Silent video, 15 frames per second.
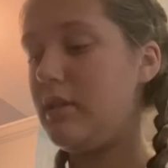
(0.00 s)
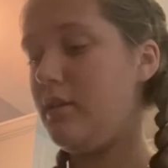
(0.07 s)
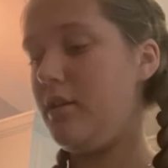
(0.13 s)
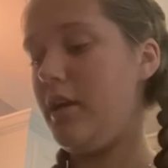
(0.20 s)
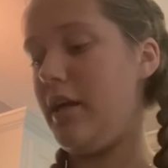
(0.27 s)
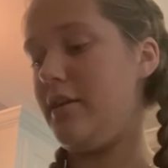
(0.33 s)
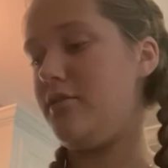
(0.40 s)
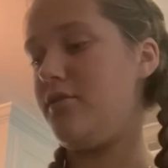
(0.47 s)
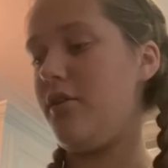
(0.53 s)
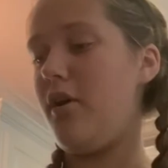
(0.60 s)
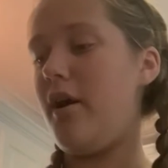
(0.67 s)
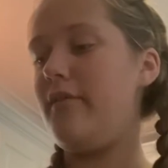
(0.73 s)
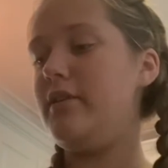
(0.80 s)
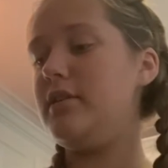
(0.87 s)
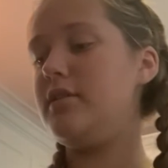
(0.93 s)
Okay, so
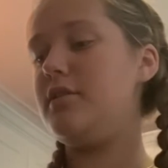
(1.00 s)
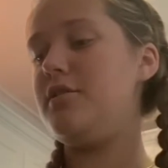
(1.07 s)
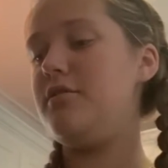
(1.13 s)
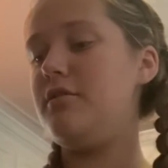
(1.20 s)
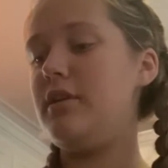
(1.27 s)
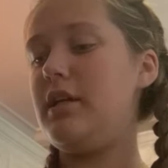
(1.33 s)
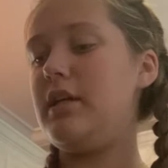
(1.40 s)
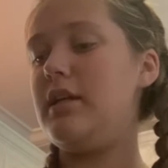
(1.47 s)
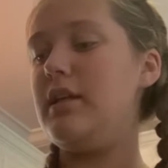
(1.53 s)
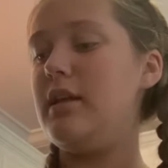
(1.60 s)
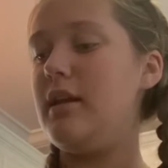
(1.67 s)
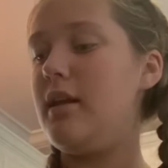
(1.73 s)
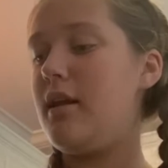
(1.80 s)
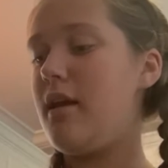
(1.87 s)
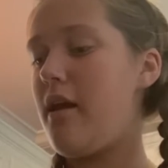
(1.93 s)
obviously you can,
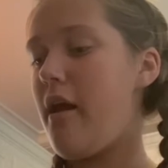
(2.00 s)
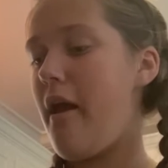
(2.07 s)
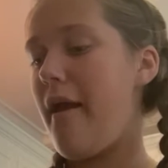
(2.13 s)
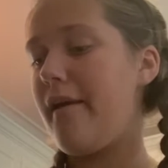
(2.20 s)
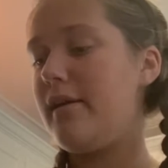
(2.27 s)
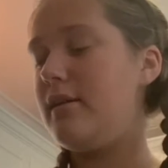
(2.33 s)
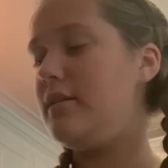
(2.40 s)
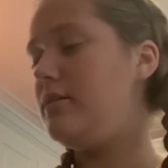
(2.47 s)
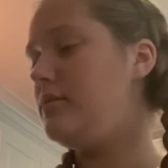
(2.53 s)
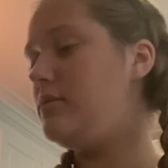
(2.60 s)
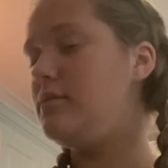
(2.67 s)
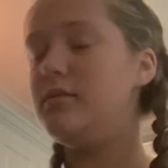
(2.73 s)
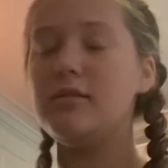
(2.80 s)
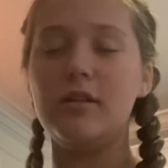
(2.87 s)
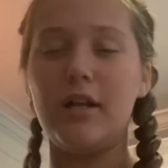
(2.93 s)

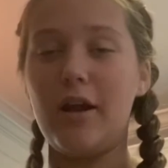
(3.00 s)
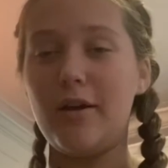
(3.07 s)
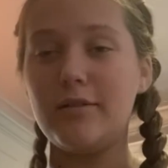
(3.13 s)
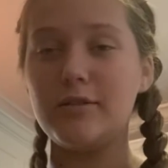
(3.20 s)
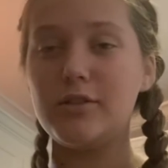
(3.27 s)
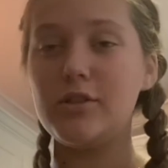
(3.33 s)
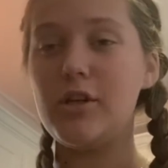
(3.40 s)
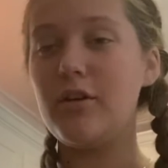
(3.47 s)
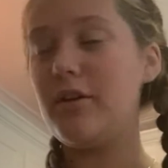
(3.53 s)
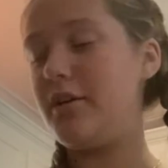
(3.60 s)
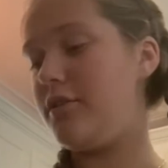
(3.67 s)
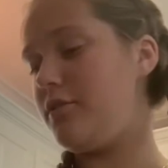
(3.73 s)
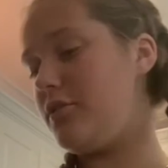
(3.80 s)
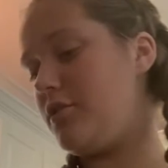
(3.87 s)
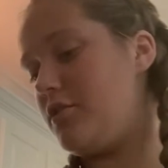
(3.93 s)
it's totally
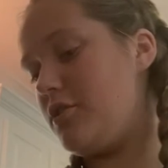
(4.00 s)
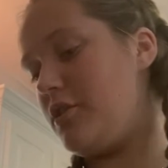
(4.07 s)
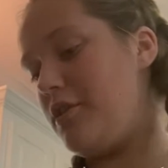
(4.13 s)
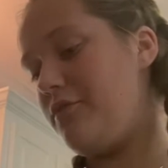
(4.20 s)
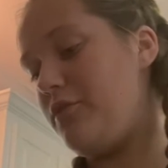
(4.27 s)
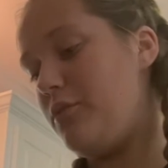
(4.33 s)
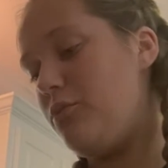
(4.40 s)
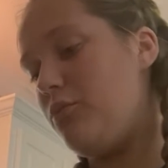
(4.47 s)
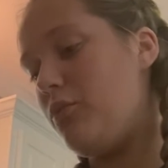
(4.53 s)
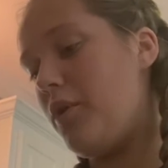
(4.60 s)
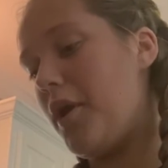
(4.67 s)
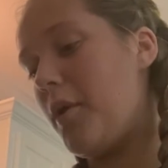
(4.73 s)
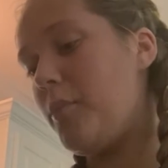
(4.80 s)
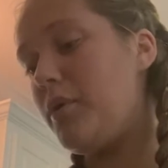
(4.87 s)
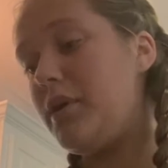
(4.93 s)
your decision if you want
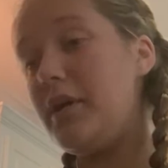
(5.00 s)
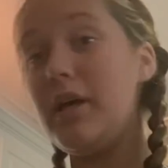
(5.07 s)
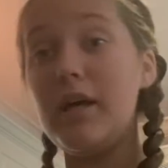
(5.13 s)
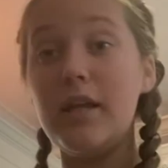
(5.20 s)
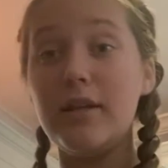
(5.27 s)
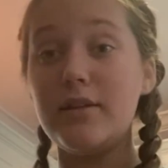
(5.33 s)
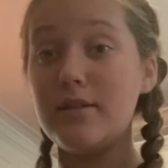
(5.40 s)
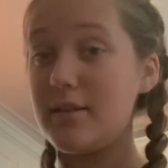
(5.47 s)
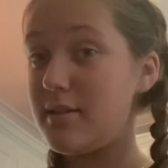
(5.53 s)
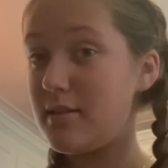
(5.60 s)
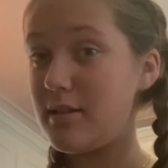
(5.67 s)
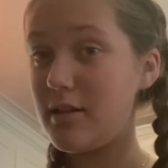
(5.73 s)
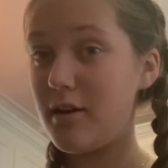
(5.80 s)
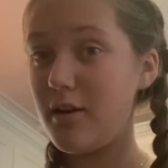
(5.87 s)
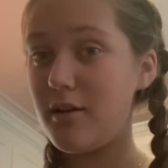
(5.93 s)
to put
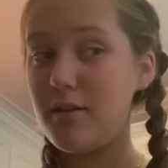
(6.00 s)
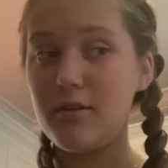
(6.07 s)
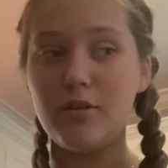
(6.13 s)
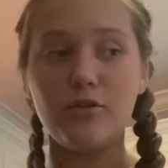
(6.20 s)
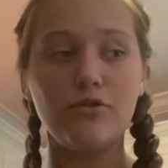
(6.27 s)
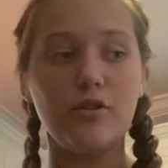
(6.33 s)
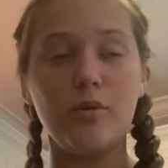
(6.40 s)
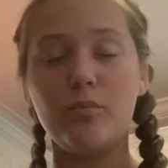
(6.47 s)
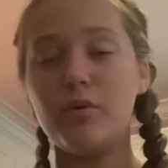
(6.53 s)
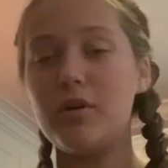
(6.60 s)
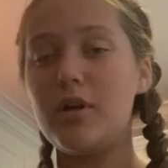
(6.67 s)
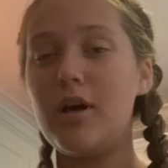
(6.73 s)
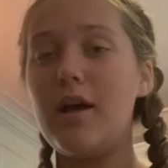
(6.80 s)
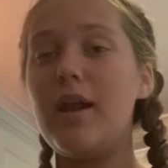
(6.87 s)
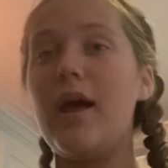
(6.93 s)
seasoning on the shrimp or
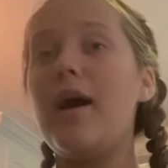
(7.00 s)
not.